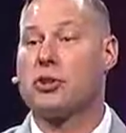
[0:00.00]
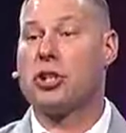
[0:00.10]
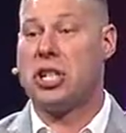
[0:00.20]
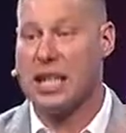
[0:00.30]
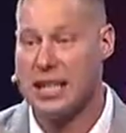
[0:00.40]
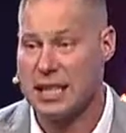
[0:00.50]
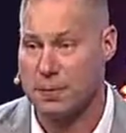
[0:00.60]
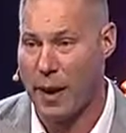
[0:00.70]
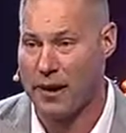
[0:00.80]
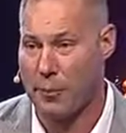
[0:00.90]
Jesus
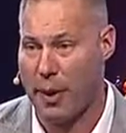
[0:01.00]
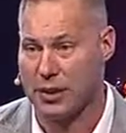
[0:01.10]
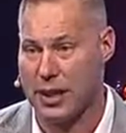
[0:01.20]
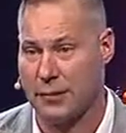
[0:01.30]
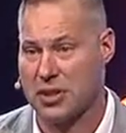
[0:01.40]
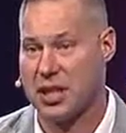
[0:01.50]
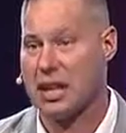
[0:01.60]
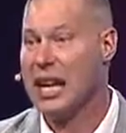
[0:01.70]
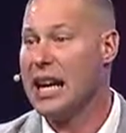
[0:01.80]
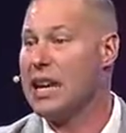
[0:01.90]
paid the penalty for sin.
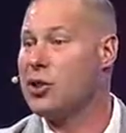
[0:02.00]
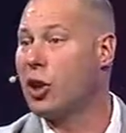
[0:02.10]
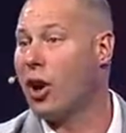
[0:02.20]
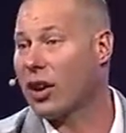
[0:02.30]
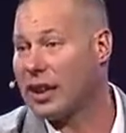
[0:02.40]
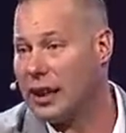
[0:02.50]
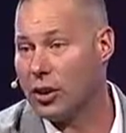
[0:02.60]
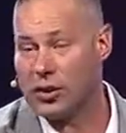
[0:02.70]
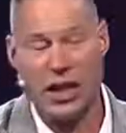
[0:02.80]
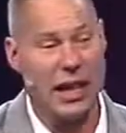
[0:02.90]
He took our
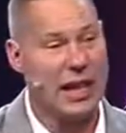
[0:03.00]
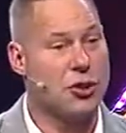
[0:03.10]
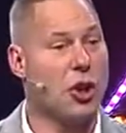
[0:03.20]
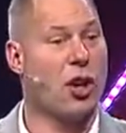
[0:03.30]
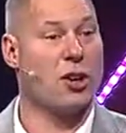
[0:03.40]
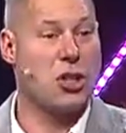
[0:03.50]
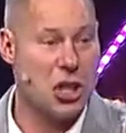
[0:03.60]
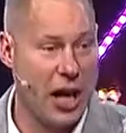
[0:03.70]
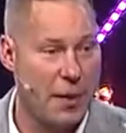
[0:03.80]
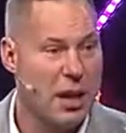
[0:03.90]
guilt. He took our
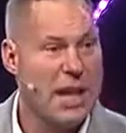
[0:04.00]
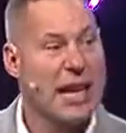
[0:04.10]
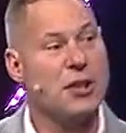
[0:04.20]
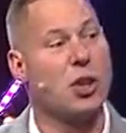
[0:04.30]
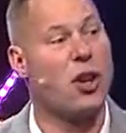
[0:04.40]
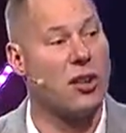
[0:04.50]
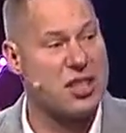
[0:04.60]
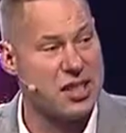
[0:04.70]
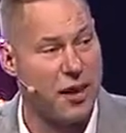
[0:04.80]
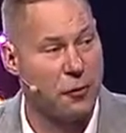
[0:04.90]
shame. He took our
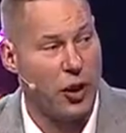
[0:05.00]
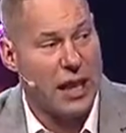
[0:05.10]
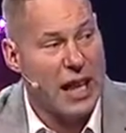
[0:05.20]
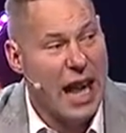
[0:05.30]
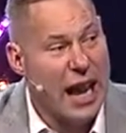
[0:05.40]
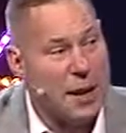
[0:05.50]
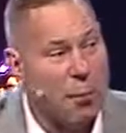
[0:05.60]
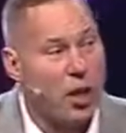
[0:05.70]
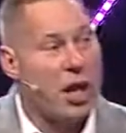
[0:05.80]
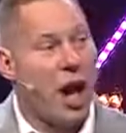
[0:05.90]
suffering. And he
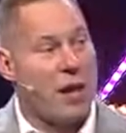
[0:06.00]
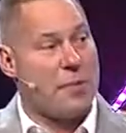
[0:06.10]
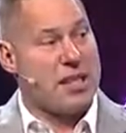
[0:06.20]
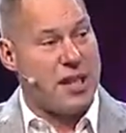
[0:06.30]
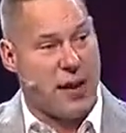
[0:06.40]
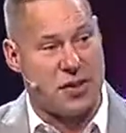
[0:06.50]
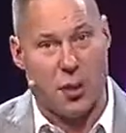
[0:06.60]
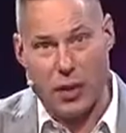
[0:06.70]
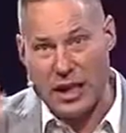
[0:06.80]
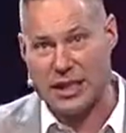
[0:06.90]
put it on himself so
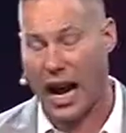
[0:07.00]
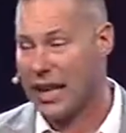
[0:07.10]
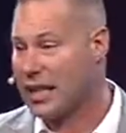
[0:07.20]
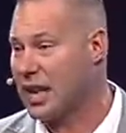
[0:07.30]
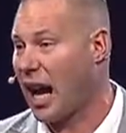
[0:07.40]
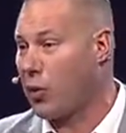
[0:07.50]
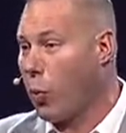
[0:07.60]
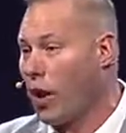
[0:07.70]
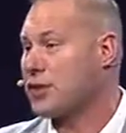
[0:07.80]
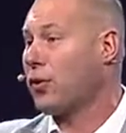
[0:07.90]
that when he died
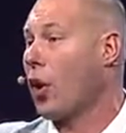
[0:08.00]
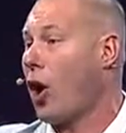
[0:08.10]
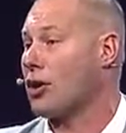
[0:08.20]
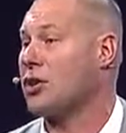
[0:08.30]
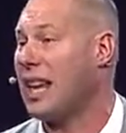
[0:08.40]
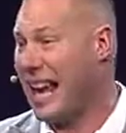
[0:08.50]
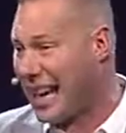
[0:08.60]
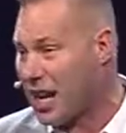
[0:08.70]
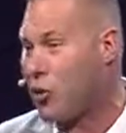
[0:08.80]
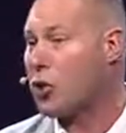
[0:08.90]
once for all, so that
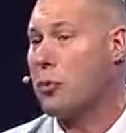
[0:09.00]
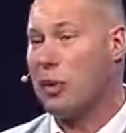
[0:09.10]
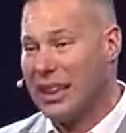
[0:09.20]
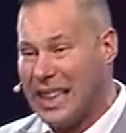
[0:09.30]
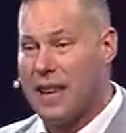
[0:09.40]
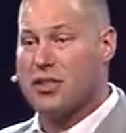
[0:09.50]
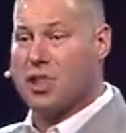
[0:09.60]
anyone who believes